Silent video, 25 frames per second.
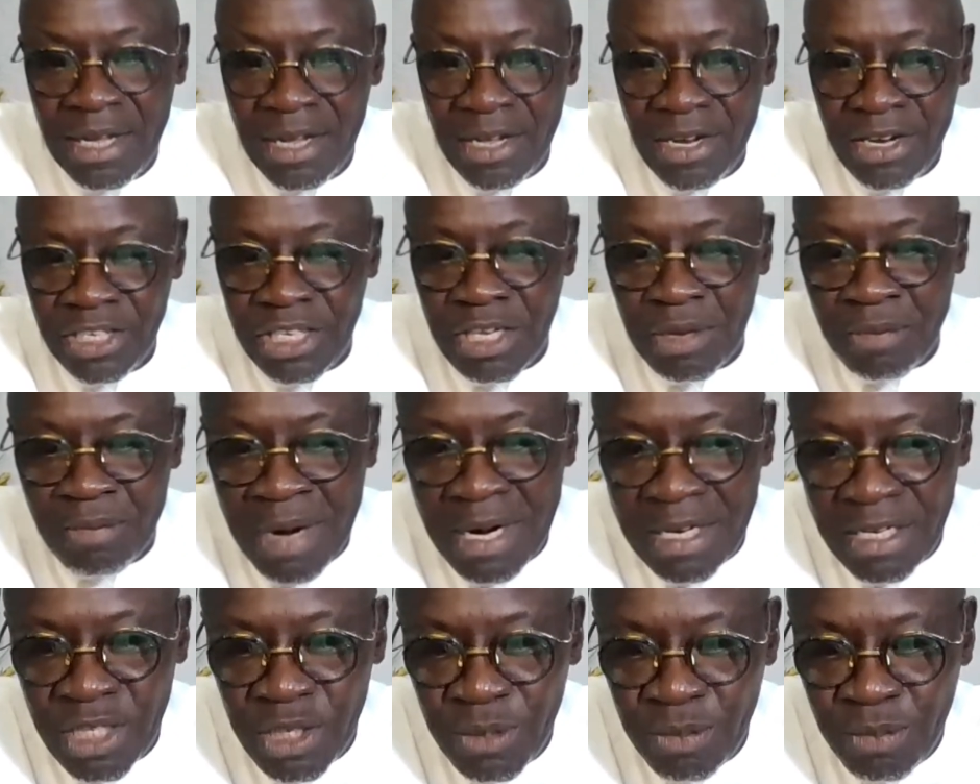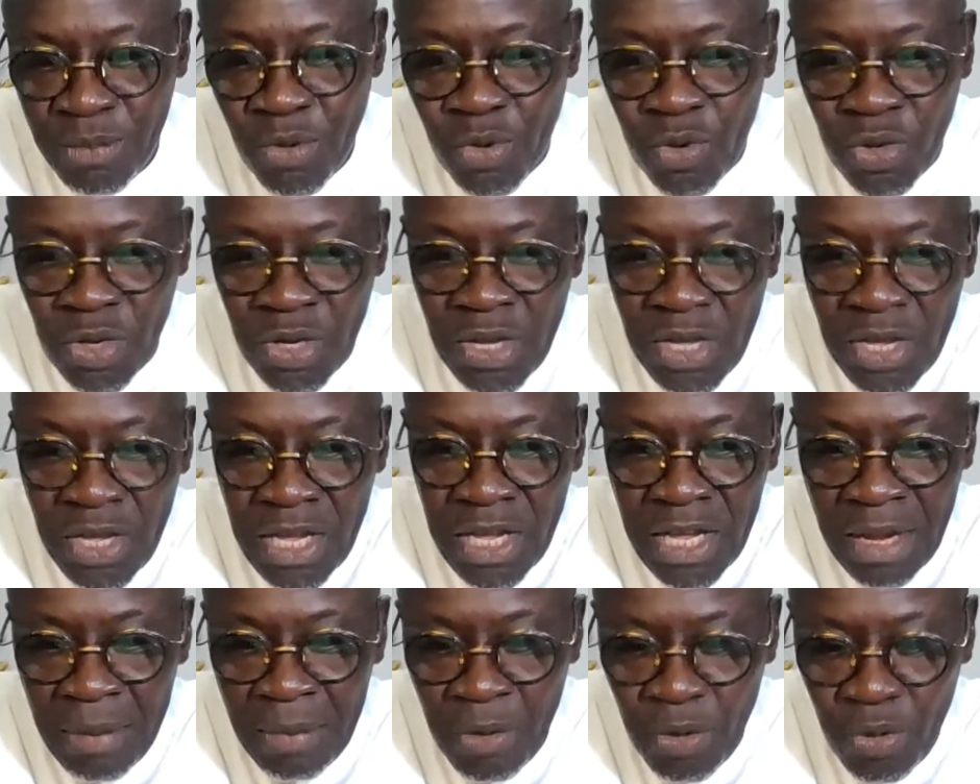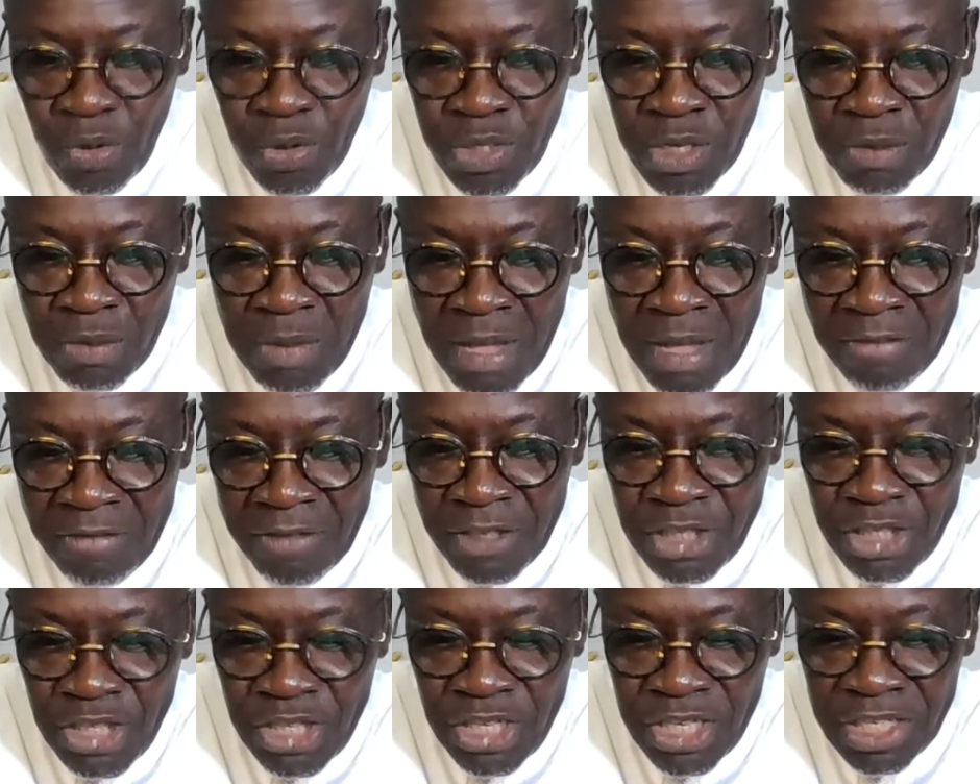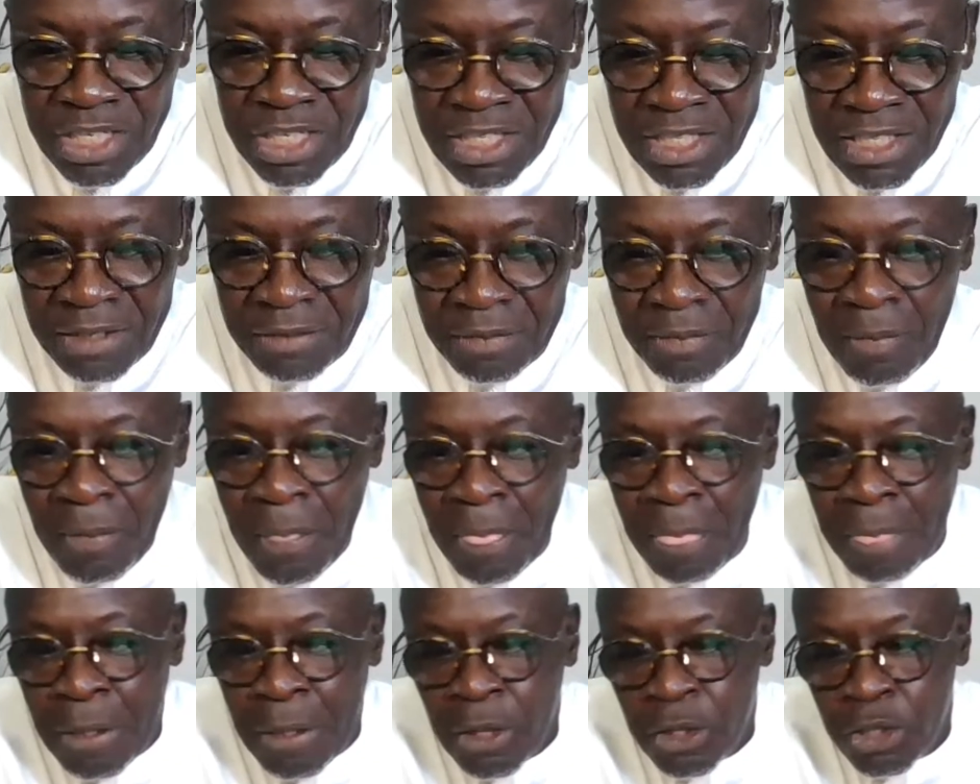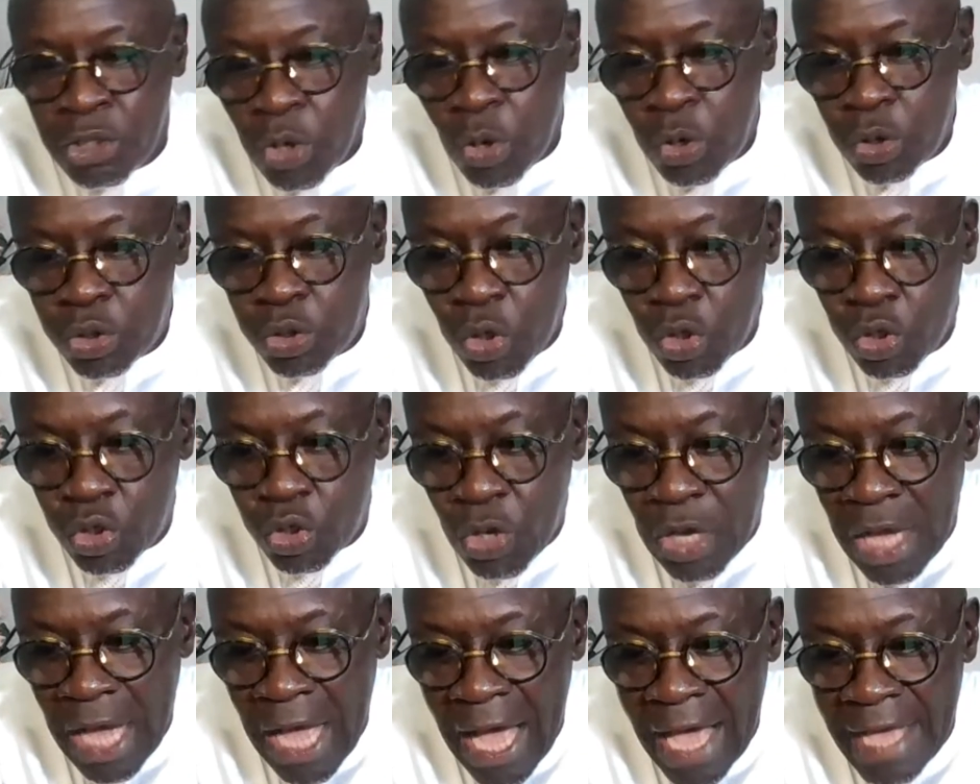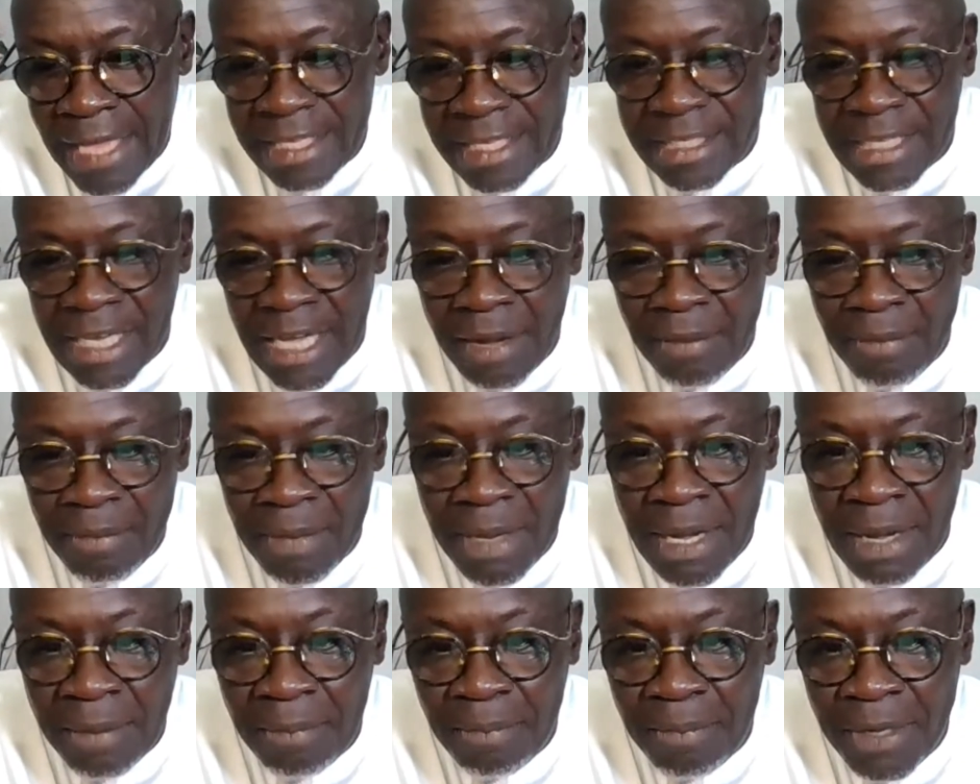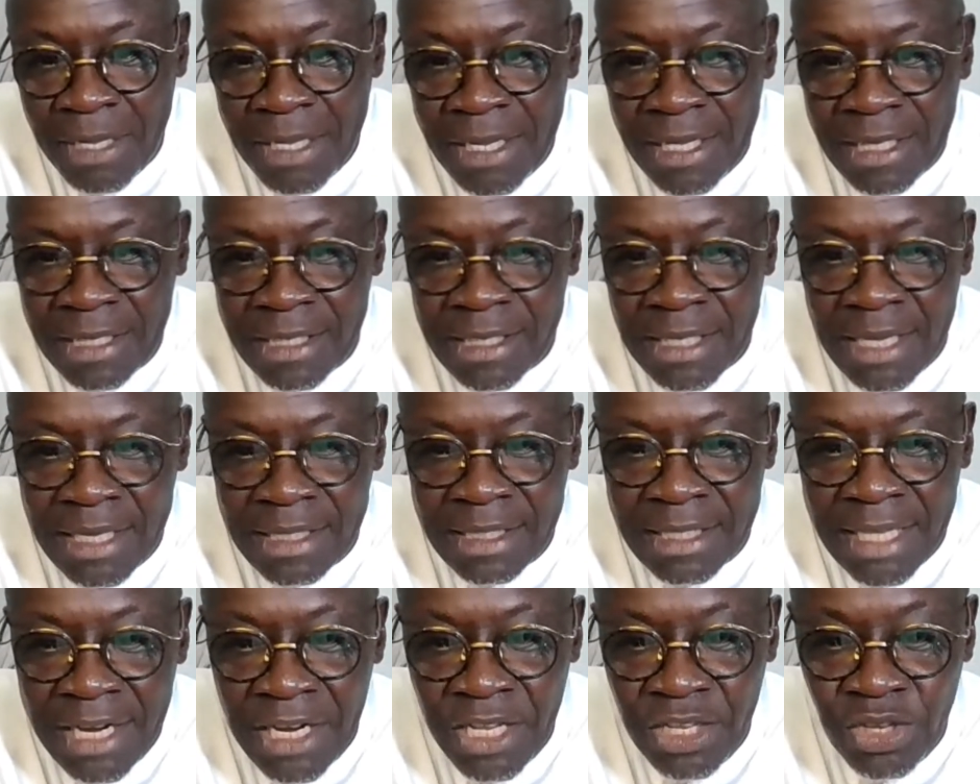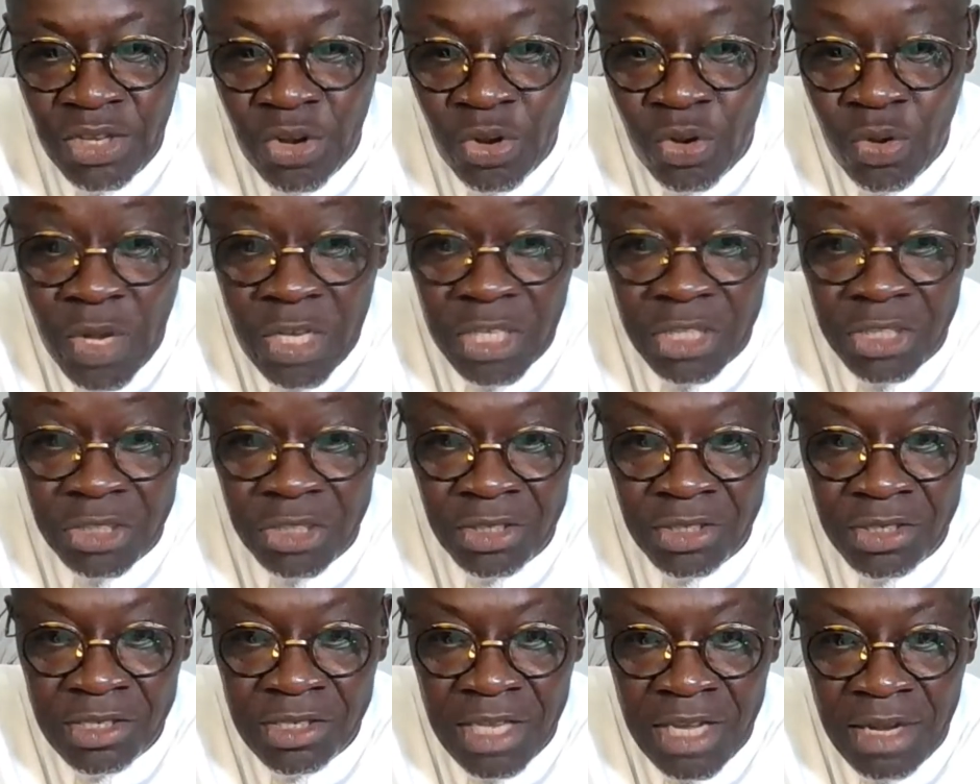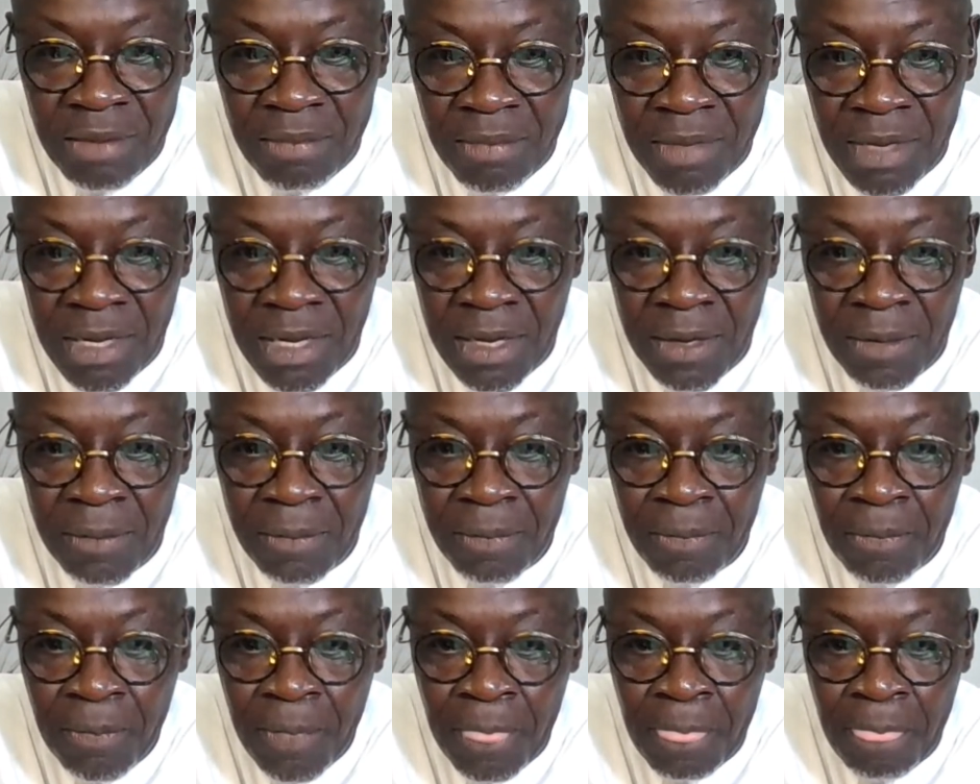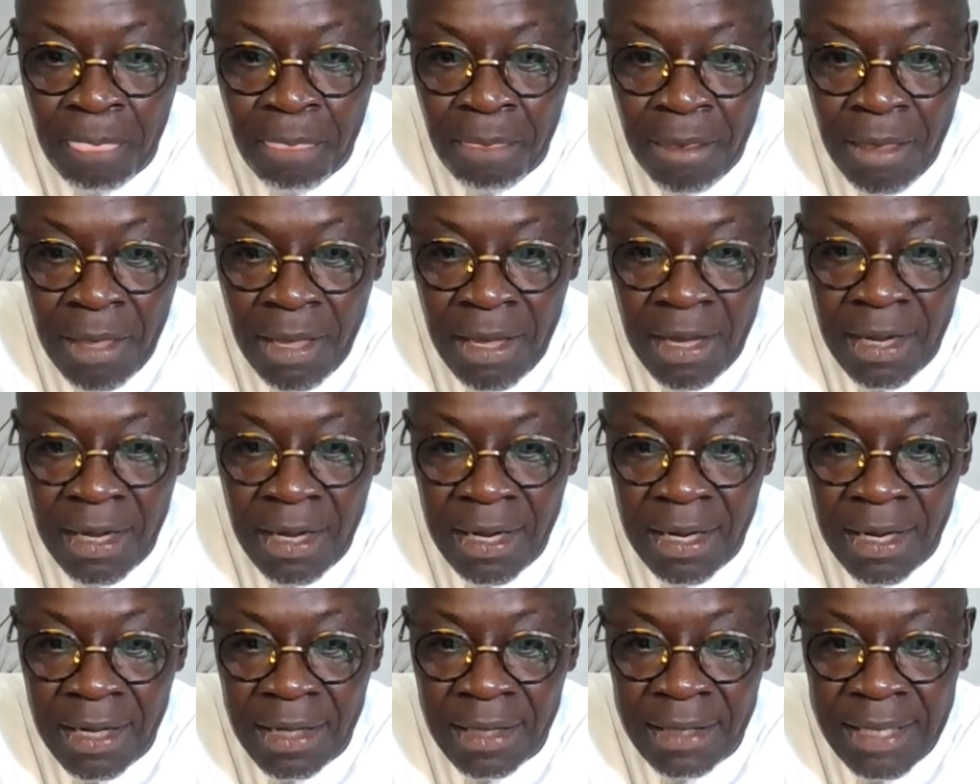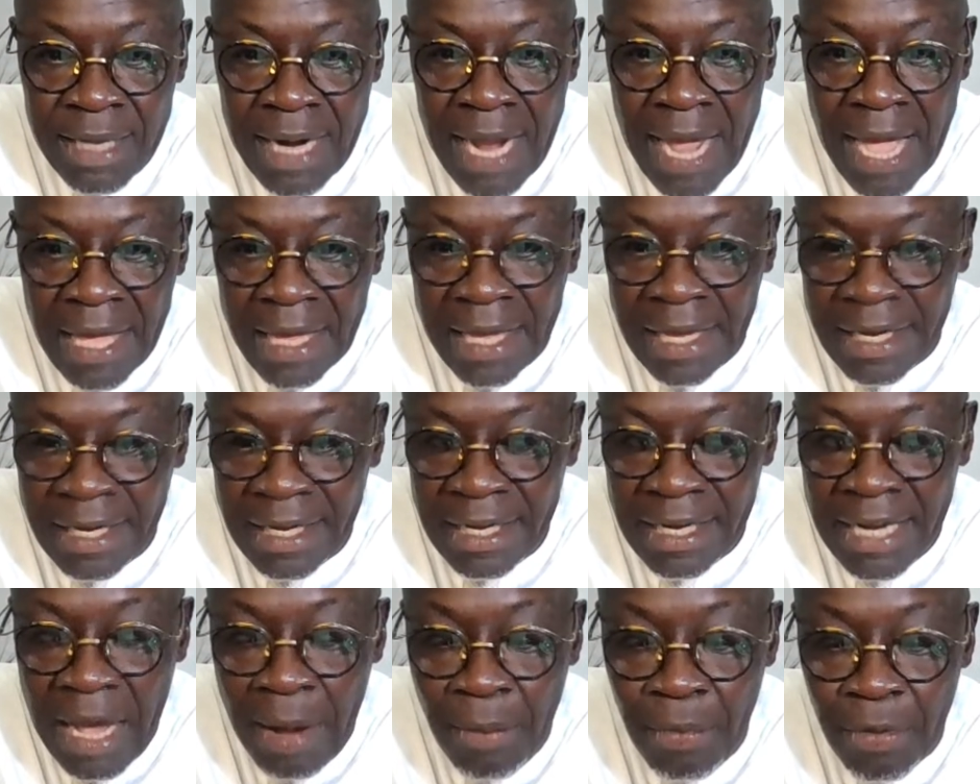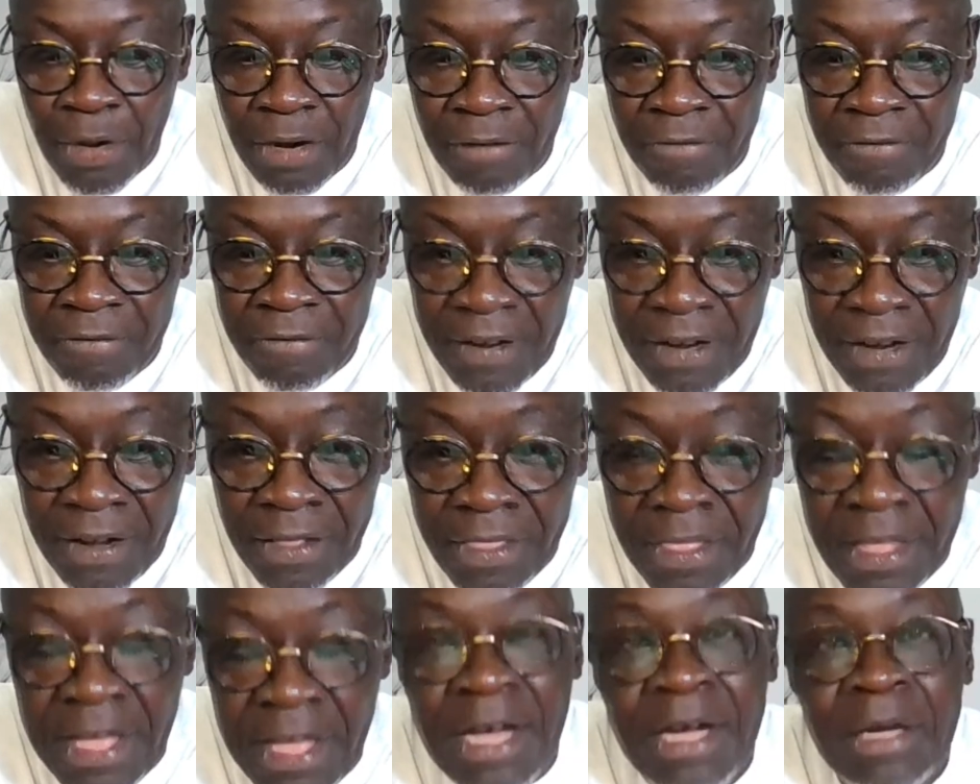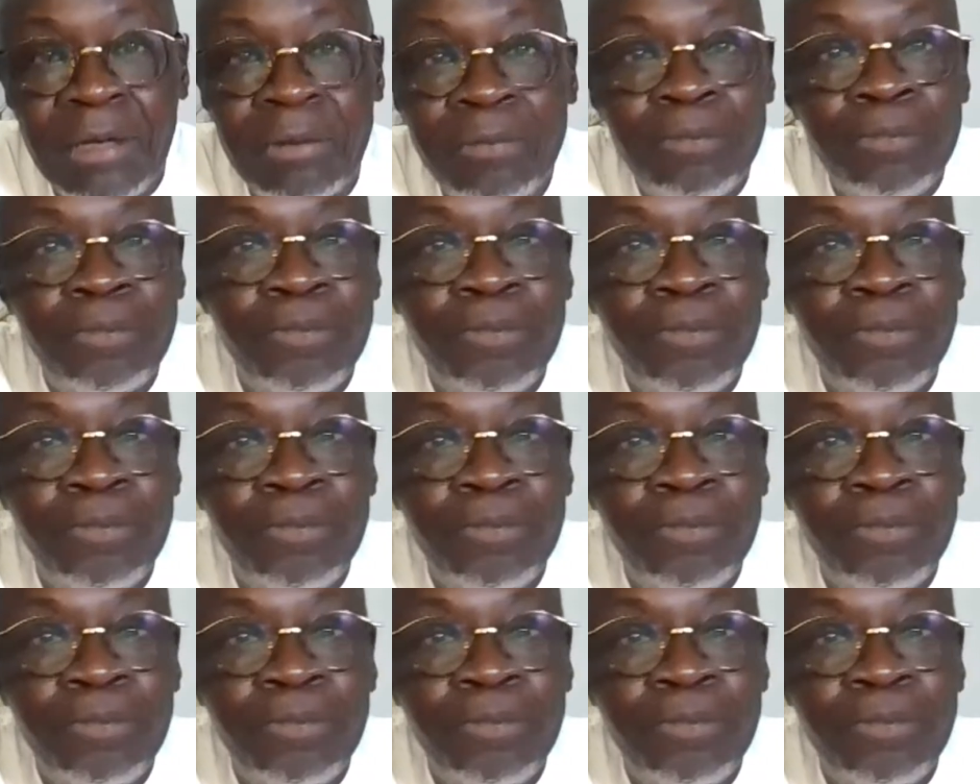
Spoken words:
Richard Branson's book, Losing My Virginity. So guys, please send in your questions that I can elaborate further.